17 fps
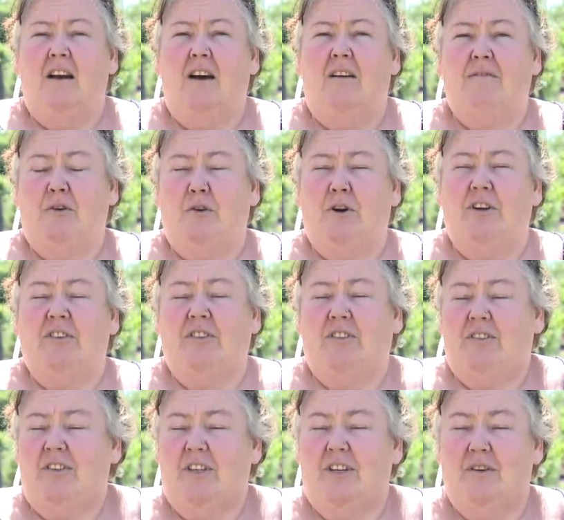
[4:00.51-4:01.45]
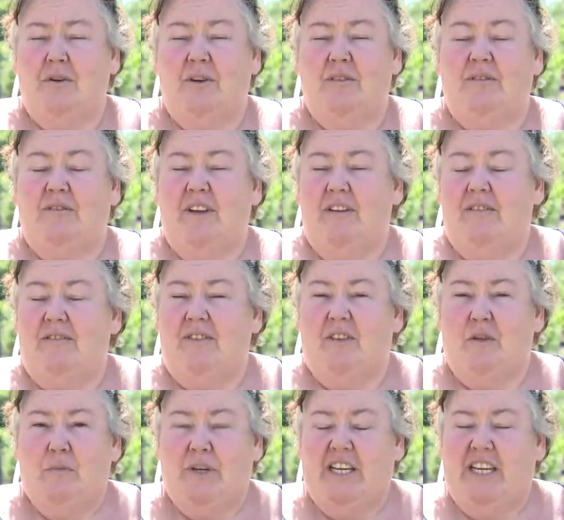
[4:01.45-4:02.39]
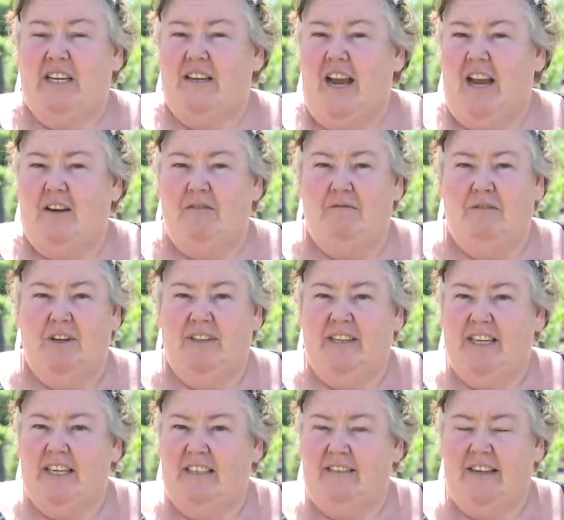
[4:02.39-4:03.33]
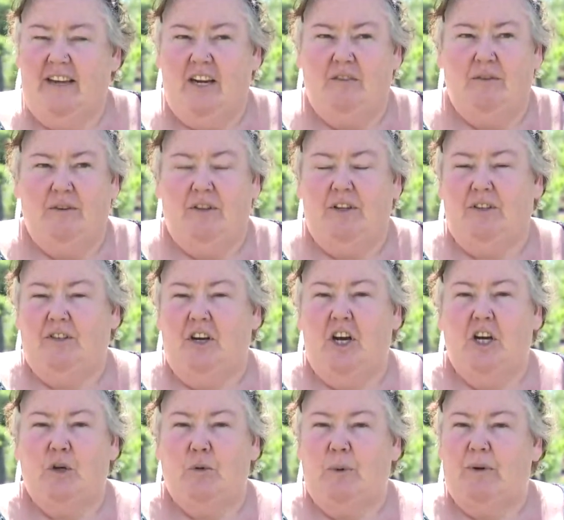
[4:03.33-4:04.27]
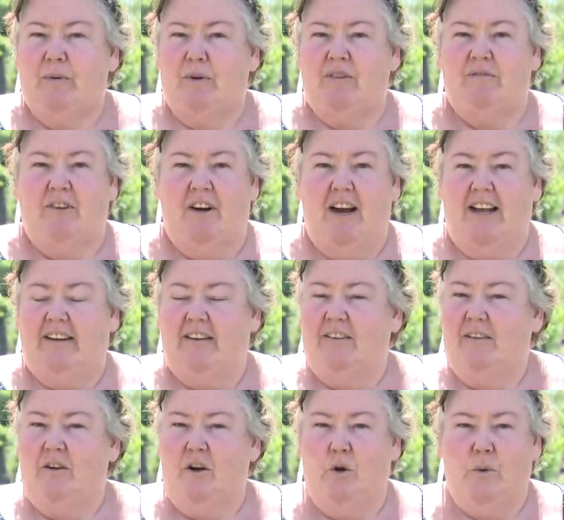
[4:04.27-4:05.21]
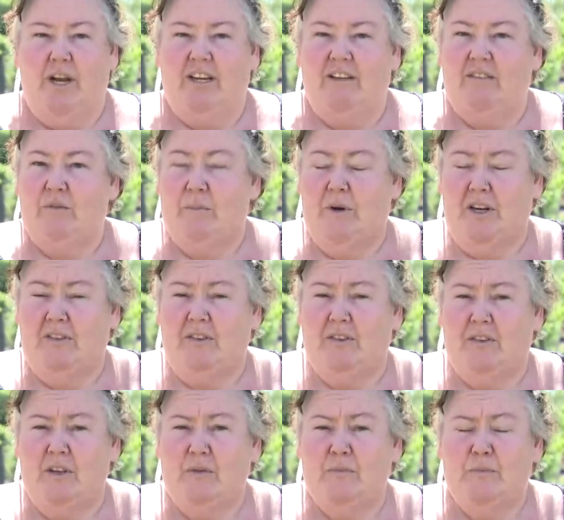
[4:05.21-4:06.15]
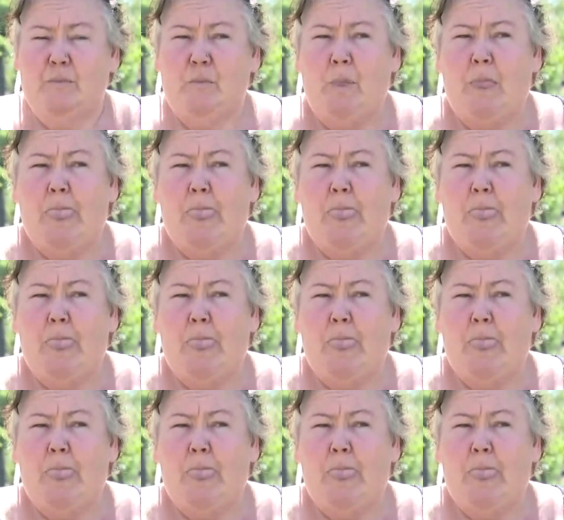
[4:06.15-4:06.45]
Of course, you know, if, if somebody can't afford to get a tag for their dog, we will find a way to sponsor them